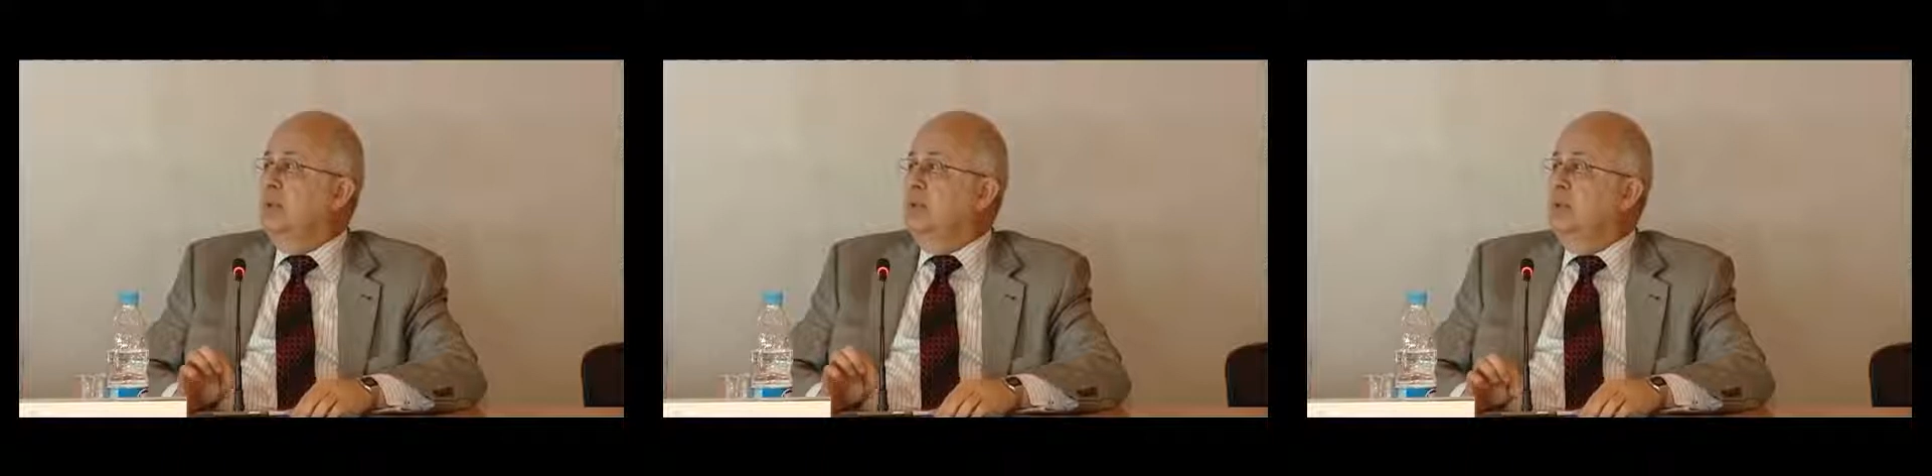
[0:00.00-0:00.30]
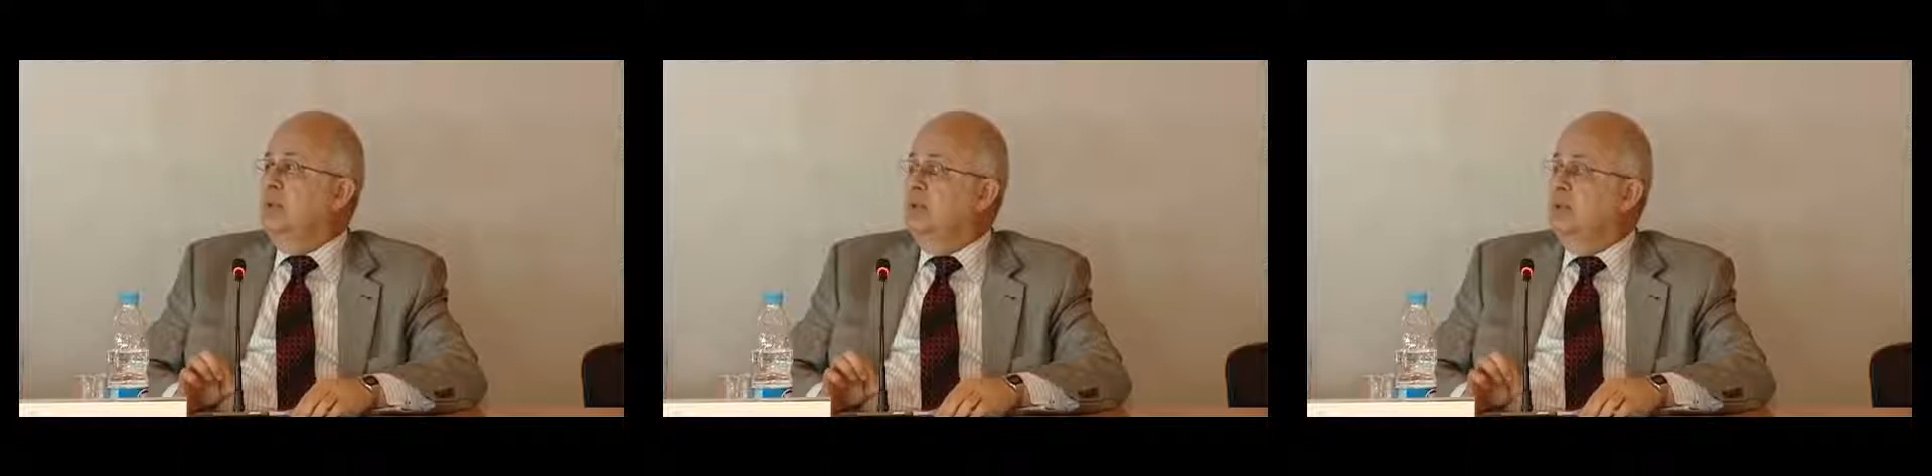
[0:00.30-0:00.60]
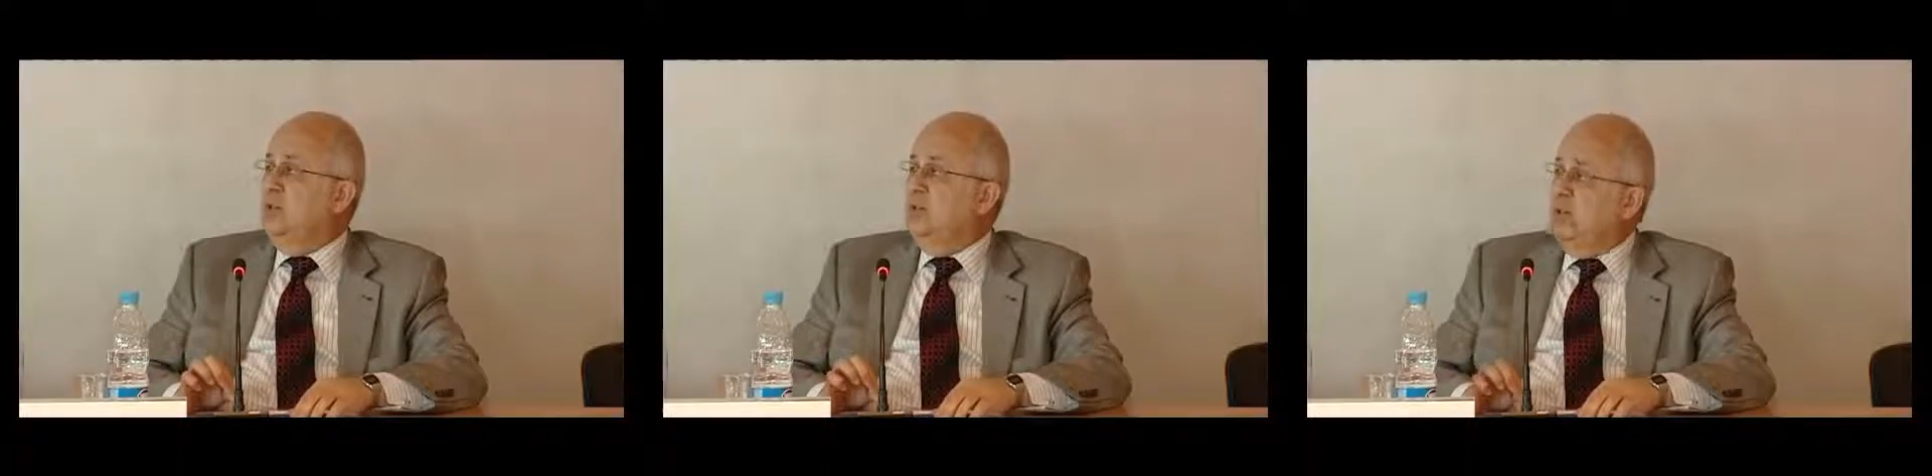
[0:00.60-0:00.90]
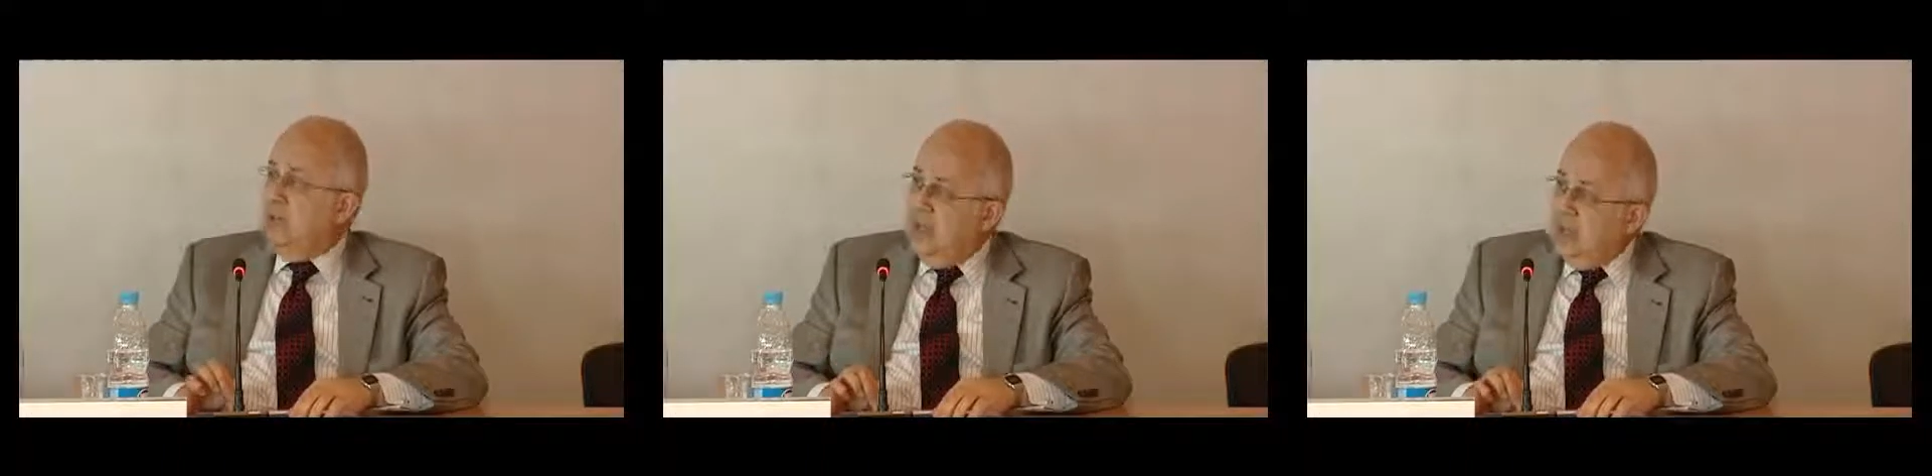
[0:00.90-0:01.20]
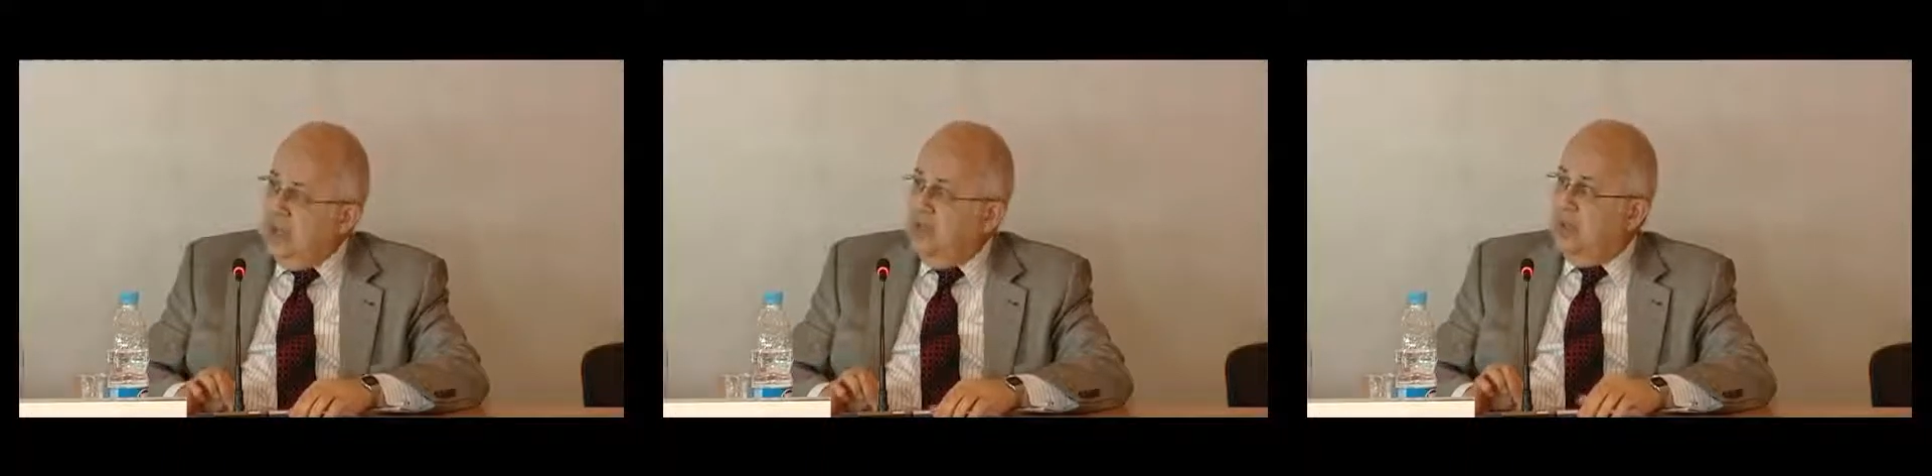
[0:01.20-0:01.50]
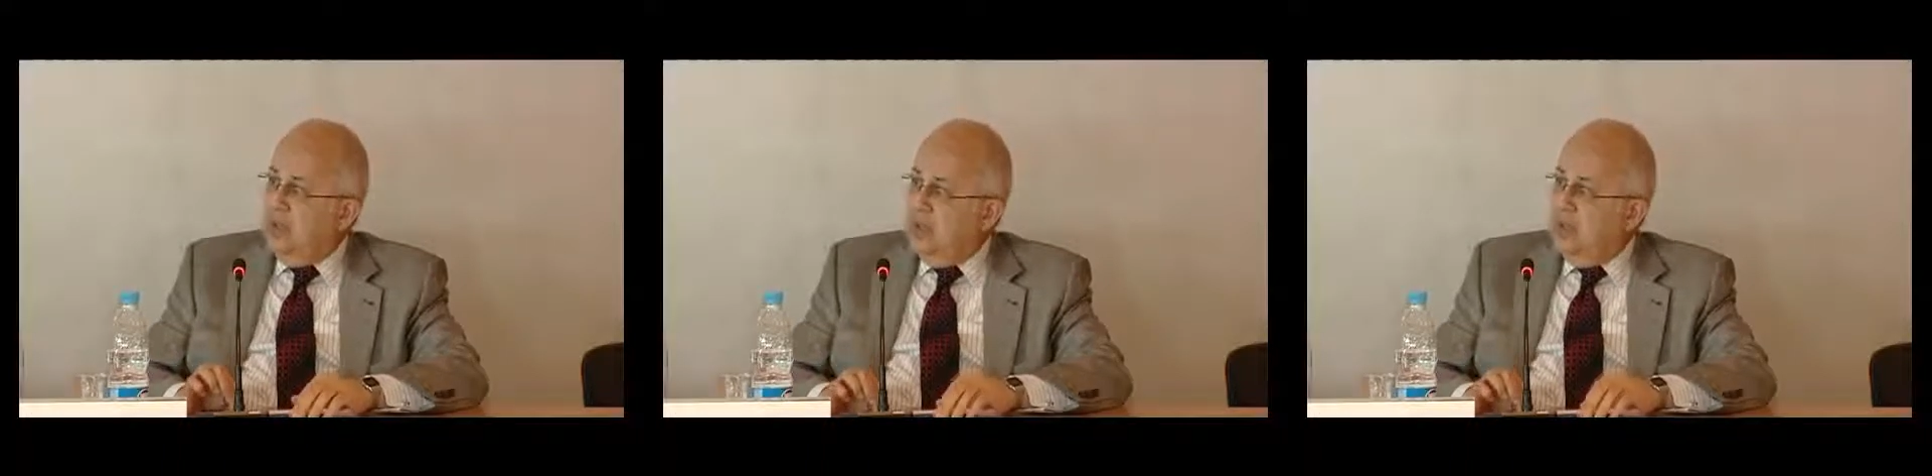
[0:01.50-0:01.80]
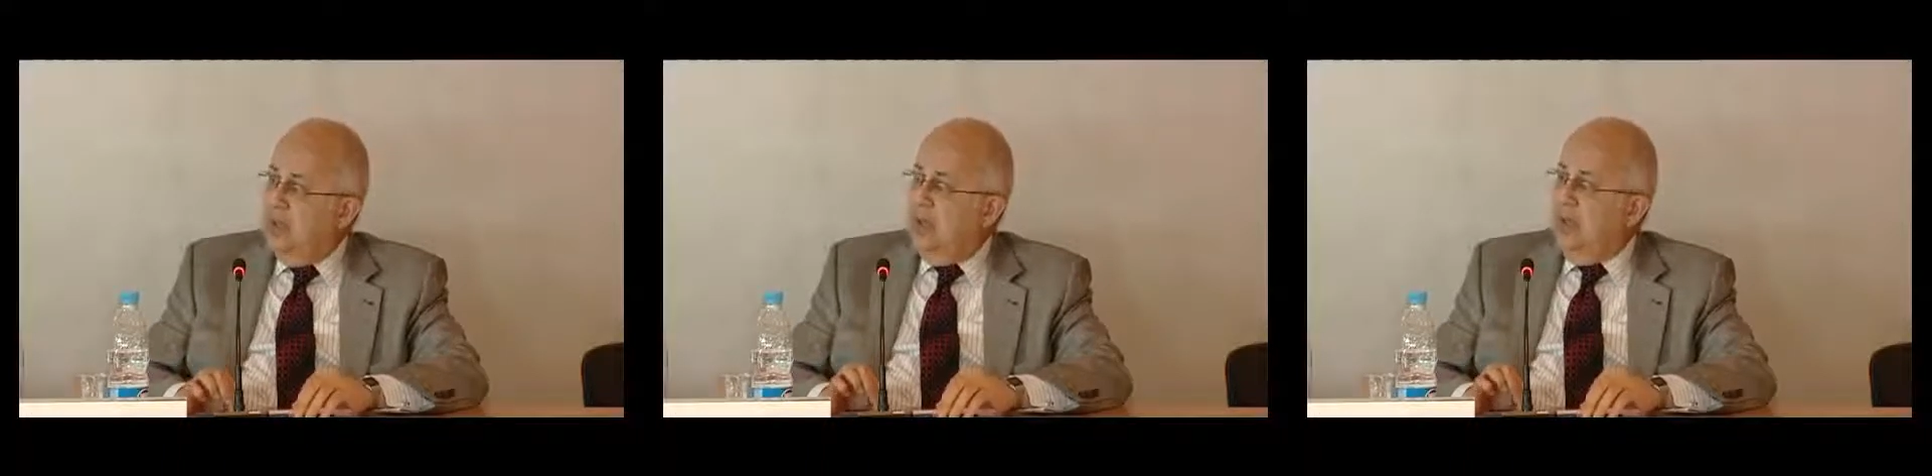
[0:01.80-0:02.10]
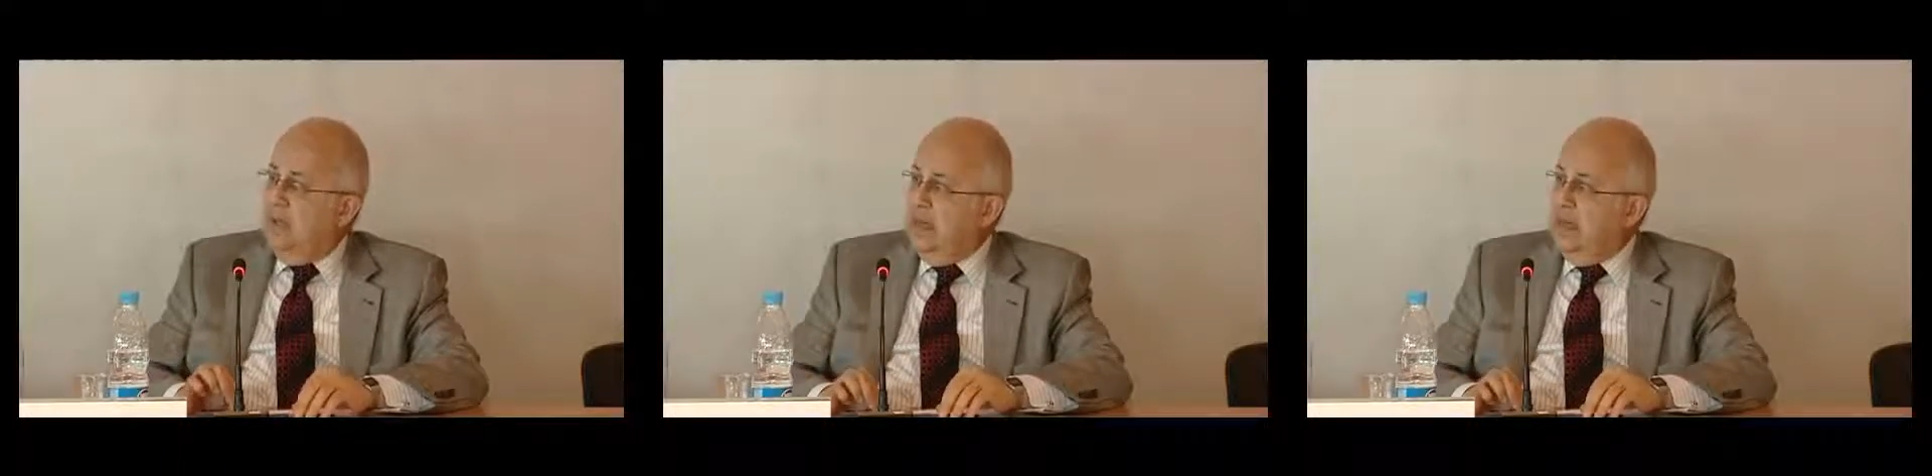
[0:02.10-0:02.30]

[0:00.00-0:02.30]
is today particularly